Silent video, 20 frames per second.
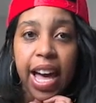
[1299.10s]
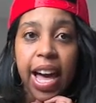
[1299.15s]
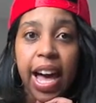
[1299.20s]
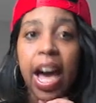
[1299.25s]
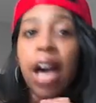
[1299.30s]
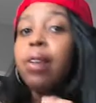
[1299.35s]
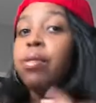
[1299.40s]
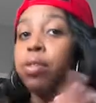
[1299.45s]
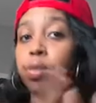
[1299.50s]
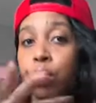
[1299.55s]

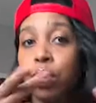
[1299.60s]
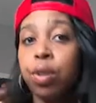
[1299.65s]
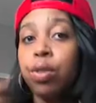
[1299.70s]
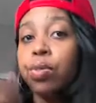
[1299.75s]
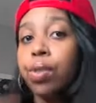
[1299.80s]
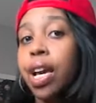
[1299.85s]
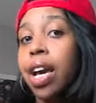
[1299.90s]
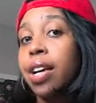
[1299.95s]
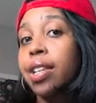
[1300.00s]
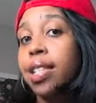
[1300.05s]
I'm the one on
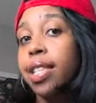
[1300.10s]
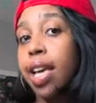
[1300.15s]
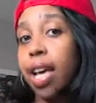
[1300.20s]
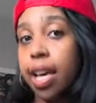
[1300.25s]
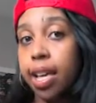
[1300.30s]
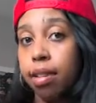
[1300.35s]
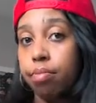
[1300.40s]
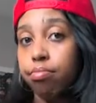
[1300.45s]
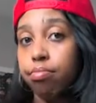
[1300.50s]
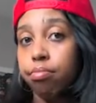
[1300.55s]
the
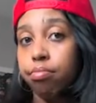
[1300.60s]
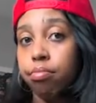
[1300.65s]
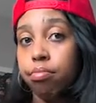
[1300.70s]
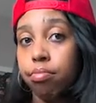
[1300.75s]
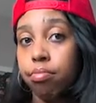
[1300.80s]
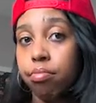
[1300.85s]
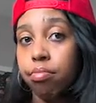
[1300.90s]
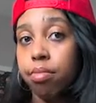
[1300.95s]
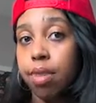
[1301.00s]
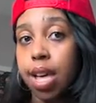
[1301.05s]
outside.
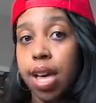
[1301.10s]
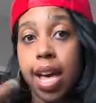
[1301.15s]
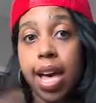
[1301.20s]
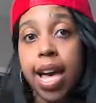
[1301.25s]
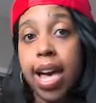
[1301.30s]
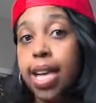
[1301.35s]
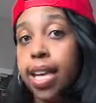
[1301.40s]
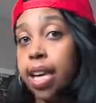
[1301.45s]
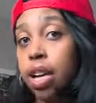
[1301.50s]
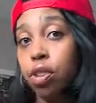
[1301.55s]
I
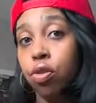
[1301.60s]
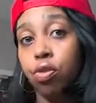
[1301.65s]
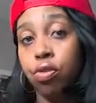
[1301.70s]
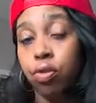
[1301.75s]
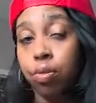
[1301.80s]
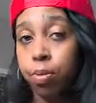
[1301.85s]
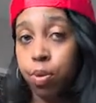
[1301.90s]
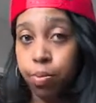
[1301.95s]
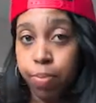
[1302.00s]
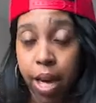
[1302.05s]
ain't got no
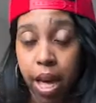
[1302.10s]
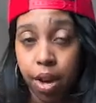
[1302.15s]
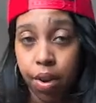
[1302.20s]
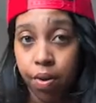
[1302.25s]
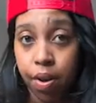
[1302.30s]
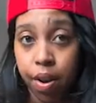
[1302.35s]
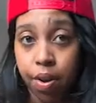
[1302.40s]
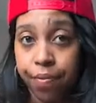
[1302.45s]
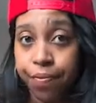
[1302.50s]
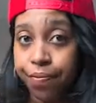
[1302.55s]
criminal
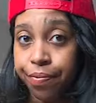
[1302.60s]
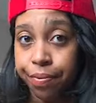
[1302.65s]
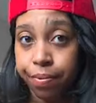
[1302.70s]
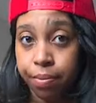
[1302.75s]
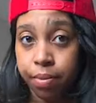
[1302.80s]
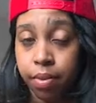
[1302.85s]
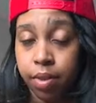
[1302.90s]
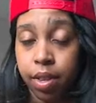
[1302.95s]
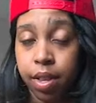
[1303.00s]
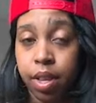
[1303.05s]
background.
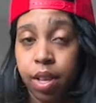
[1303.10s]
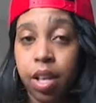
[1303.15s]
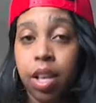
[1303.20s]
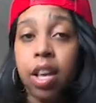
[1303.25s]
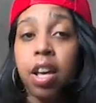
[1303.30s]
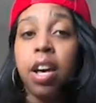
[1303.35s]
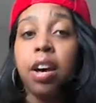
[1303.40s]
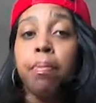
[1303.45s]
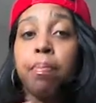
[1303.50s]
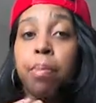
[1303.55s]

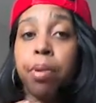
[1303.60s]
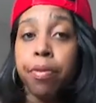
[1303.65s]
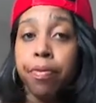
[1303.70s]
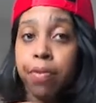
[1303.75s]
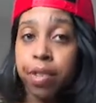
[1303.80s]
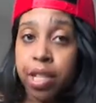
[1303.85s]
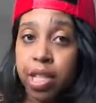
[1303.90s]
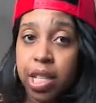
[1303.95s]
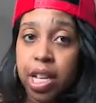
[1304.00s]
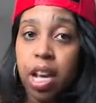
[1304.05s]
But
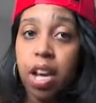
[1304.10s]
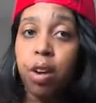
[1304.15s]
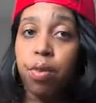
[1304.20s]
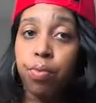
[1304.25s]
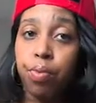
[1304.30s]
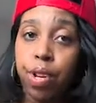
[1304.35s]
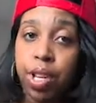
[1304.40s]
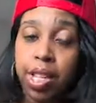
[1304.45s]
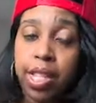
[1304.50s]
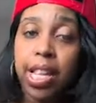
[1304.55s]
for some
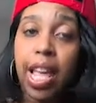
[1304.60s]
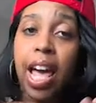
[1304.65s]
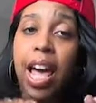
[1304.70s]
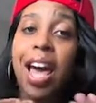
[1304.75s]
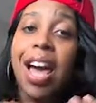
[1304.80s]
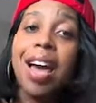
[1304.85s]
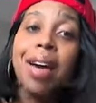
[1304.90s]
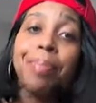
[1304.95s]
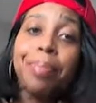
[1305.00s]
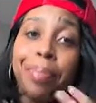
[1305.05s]
reason,
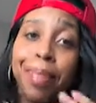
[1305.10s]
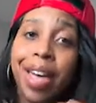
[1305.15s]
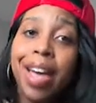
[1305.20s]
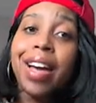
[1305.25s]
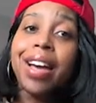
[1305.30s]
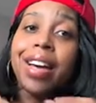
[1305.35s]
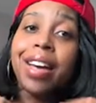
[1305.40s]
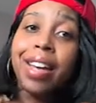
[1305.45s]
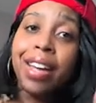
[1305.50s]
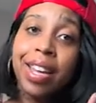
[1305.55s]
I'm
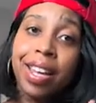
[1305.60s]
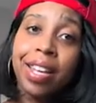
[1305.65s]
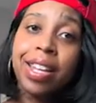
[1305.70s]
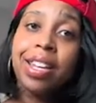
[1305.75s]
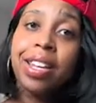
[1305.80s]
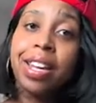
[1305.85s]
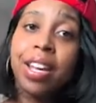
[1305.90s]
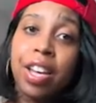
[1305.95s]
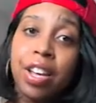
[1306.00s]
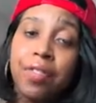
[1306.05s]
not good
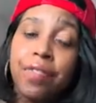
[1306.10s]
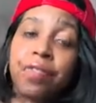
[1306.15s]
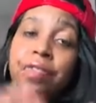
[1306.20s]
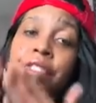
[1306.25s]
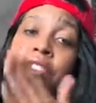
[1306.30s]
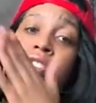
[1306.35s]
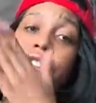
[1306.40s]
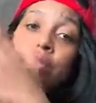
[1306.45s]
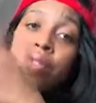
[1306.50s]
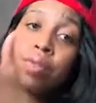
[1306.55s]
enough for
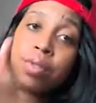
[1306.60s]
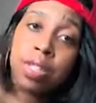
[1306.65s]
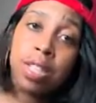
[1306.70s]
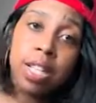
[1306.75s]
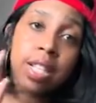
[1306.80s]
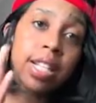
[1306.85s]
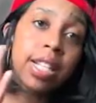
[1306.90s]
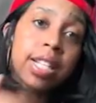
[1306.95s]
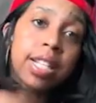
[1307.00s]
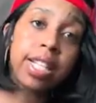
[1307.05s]
your
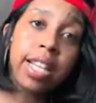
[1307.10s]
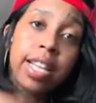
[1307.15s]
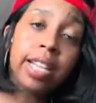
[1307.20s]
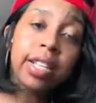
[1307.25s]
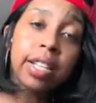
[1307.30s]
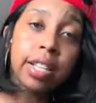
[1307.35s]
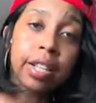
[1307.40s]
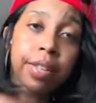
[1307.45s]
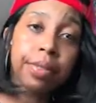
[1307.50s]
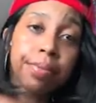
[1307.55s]
son that's locked
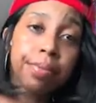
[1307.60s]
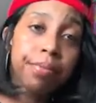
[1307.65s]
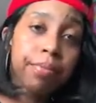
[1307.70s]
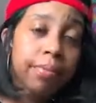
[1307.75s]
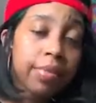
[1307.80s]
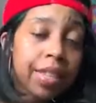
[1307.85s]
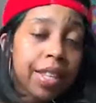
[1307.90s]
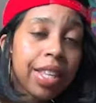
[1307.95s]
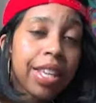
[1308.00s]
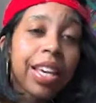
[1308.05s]
up.
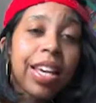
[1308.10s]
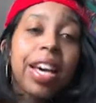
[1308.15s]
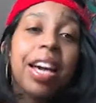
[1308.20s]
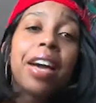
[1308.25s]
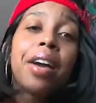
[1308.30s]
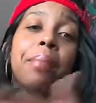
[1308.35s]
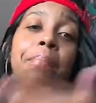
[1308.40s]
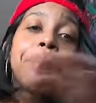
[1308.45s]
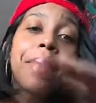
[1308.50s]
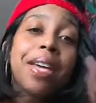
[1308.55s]

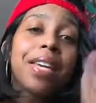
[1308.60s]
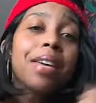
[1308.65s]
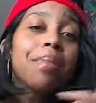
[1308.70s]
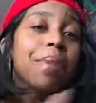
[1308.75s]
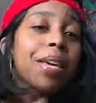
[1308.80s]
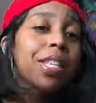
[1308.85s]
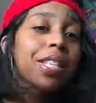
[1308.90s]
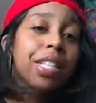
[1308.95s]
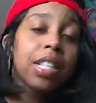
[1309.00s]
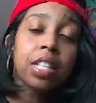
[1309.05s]
Make it
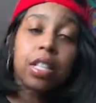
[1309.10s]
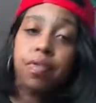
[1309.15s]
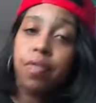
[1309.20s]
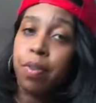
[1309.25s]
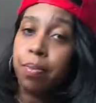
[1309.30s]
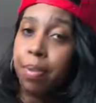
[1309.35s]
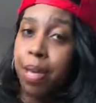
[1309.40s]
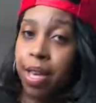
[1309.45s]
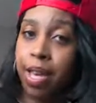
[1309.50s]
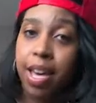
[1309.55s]
make sense for
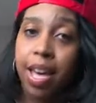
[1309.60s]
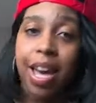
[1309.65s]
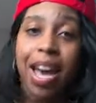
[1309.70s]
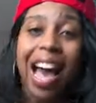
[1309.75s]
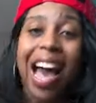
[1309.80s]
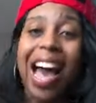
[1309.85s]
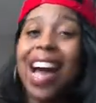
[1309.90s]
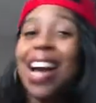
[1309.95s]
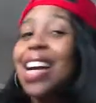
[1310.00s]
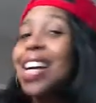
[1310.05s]
me.
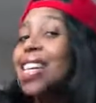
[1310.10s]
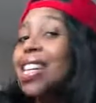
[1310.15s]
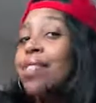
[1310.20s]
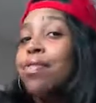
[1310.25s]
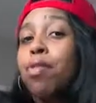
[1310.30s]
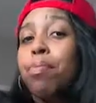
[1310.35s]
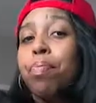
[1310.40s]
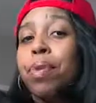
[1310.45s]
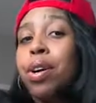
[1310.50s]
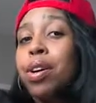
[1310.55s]
I can't
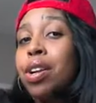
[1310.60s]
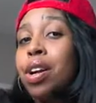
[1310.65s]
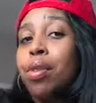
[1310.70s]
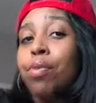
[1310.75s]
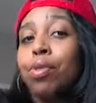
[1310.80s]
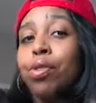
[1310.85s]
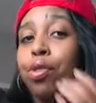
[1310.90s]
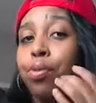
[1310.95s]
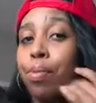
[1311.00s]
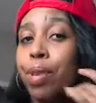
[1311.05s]
even put up
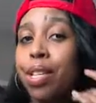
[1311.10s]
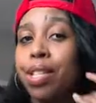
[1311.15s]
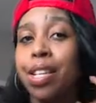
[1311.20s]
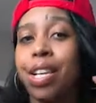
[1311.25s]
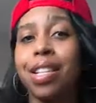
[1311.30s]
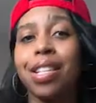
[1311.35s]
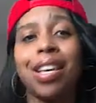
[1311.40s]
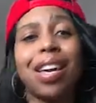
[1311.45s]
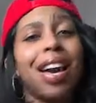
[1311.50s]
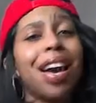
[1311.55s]
with no mess like
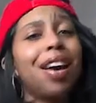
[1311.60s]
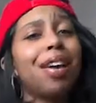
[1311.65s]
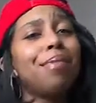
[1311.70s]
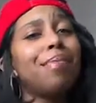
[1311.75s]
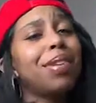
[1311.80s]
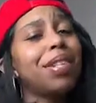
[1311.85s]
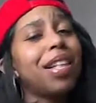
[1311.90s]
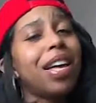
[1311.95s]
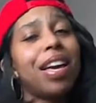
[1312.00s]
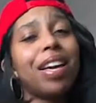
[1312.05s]
that. I'll be
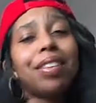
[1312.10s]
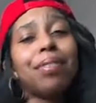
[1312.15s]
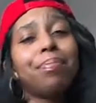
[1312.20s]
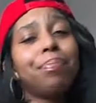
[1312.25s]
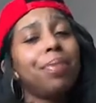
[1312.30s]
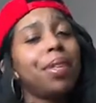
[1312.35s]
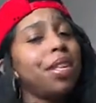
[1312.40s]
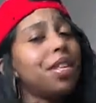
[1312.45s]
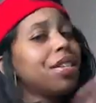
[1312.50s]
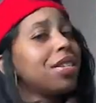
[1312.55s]
like,
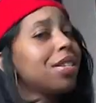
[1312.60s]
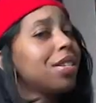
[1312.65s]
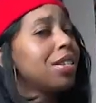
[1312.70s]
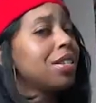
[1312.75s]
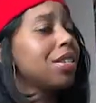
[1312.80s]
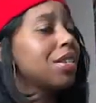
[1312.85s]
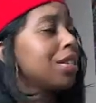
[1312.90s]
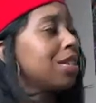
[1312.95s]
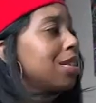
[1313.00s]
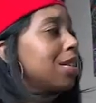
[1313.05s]
bitch,
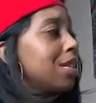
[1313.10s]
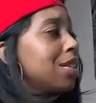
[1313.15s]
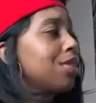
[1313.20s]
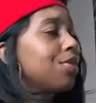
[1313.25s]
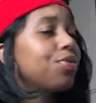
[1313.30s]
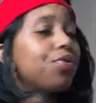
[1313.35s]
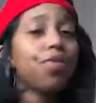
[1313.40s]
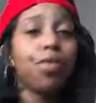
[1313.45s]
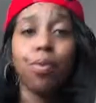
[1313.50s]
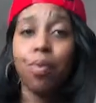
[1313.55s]

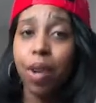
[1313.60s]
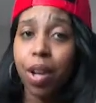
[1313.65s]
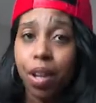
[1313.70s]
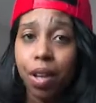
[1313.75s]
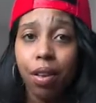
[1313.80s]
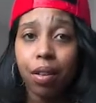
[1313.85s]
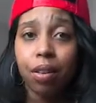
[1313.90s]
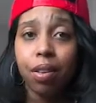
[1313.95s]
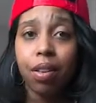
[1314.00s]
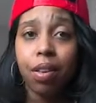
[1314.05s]
for real?